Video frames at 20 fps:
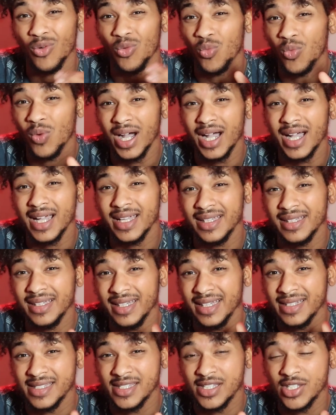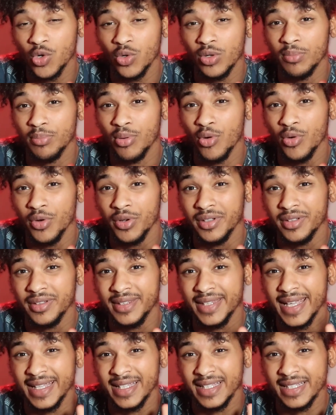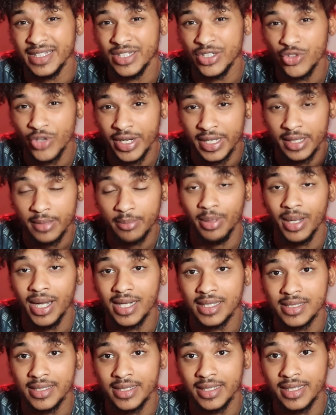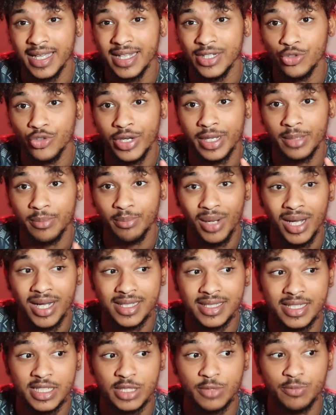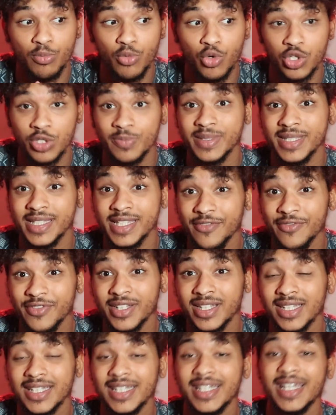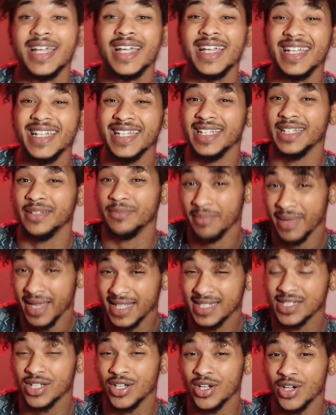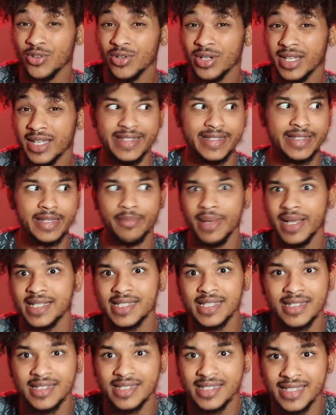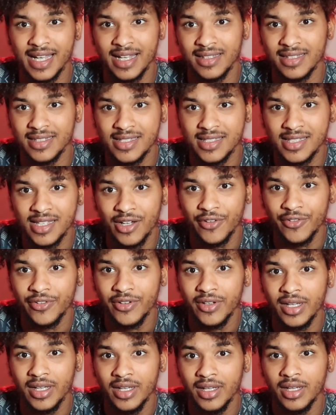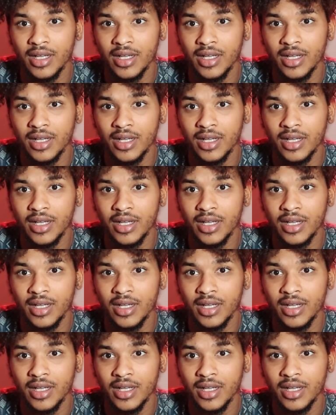Now, why it's so important that he's training boxing, and training boxing more specifically in Mexico, is the Mexican style itself.